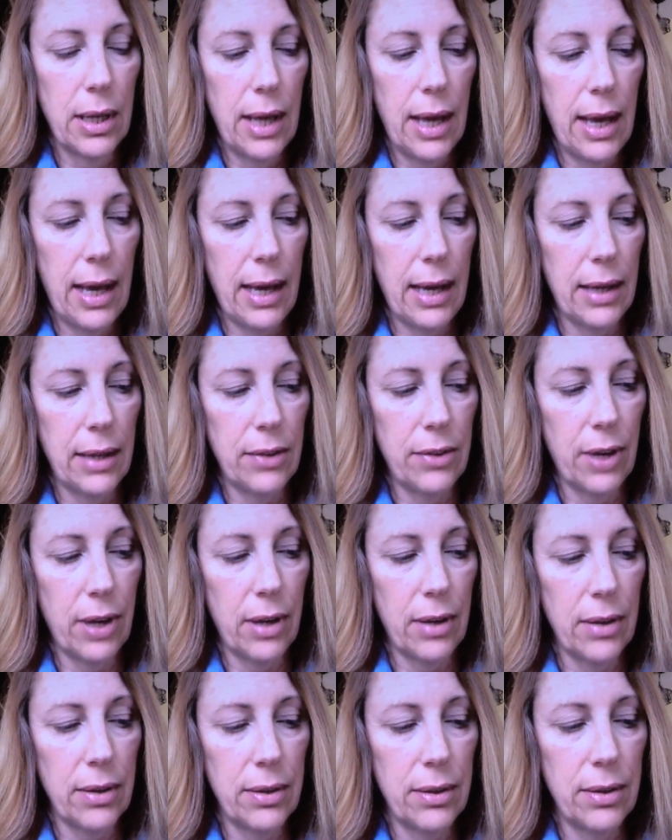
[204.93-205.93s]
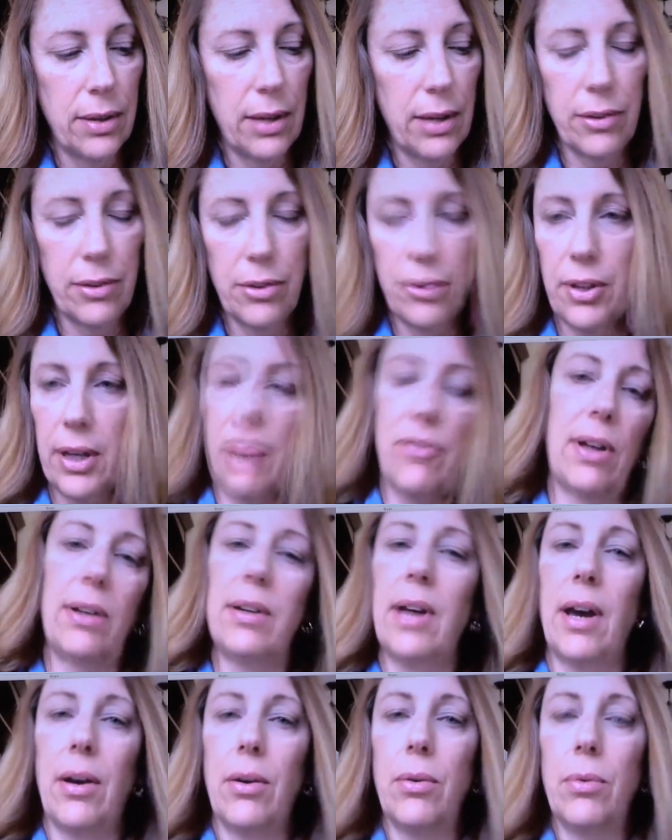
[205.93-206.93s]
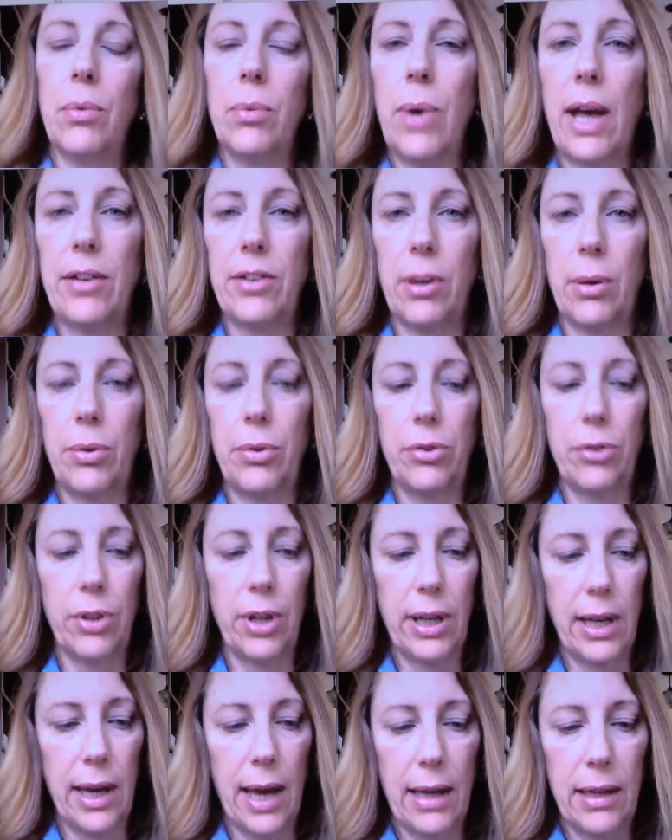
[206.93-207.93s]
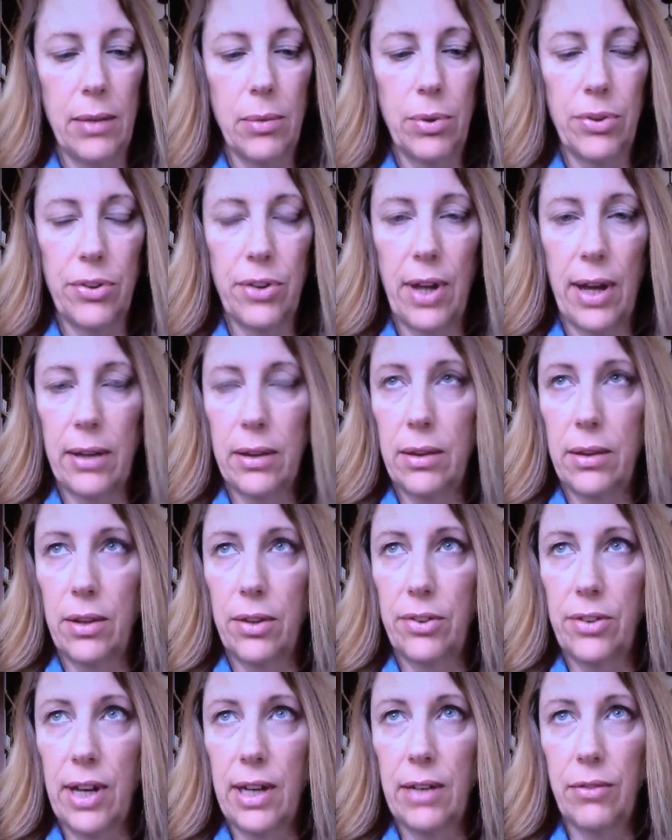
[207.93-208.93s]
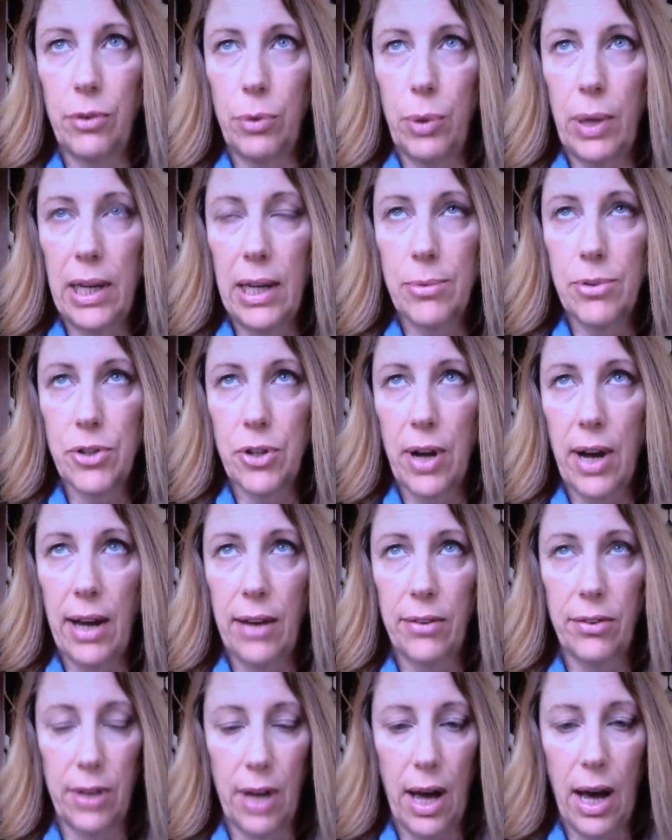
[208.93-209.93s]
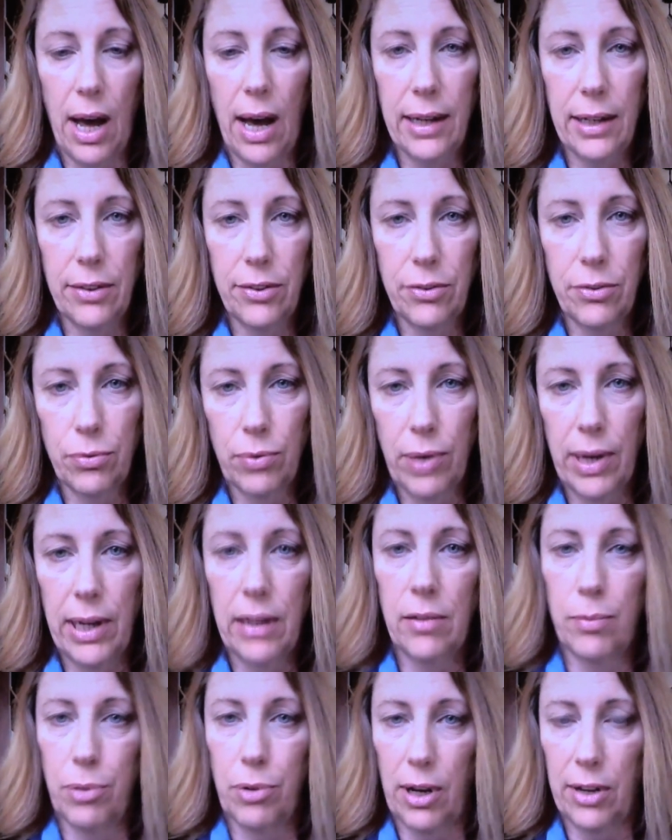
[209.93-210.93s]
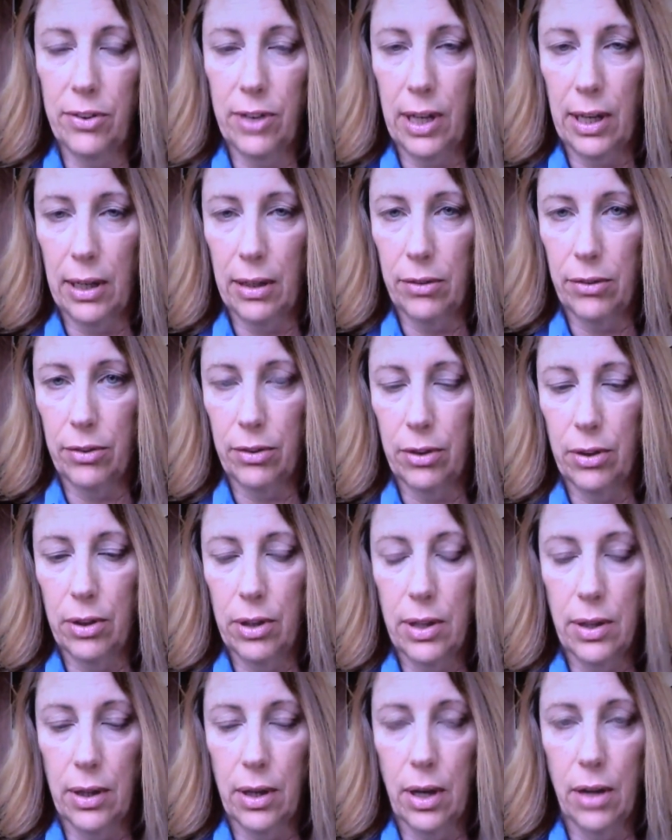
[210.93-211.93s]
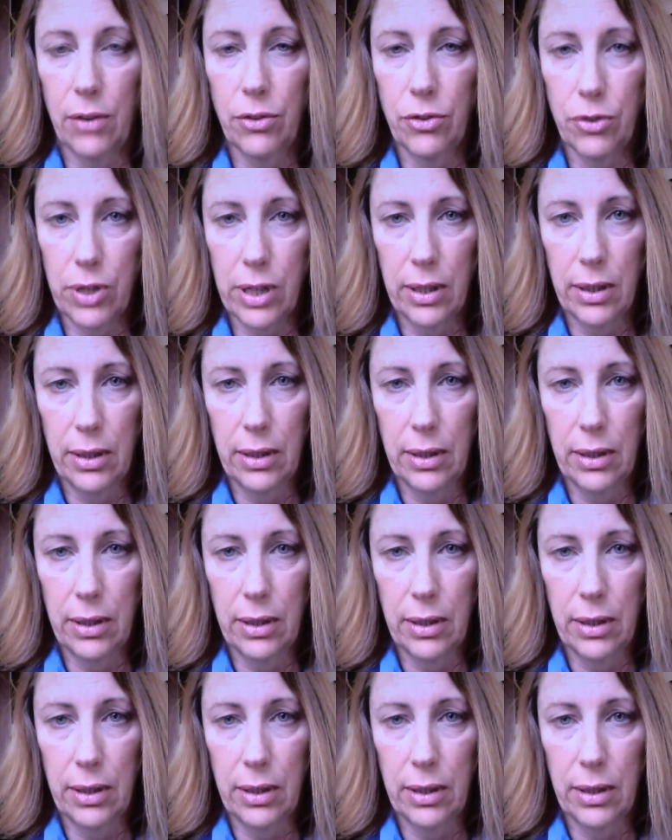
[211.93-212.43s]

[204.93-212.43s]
And the other thing I found out as I was looking at it was that the state of New Hampshire has the highest rate of breast cancer in the country,